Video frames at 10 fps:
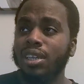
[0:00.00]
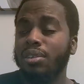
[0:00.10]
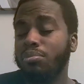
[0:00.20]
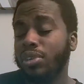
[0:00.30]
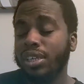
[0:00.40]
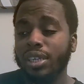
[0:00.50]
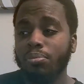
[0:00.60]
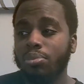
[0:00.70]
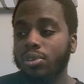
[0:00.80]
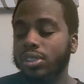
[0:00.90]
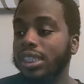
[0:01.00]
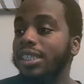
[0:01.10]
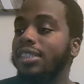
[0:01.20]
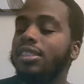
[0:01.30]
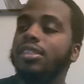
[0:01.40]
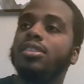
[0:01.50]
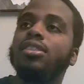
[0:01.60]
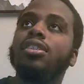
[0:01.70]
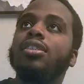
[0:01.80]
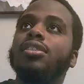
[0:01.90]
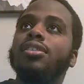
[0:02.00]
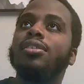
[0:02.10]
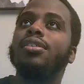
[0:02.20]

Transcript: Brandon Brooks. And this is just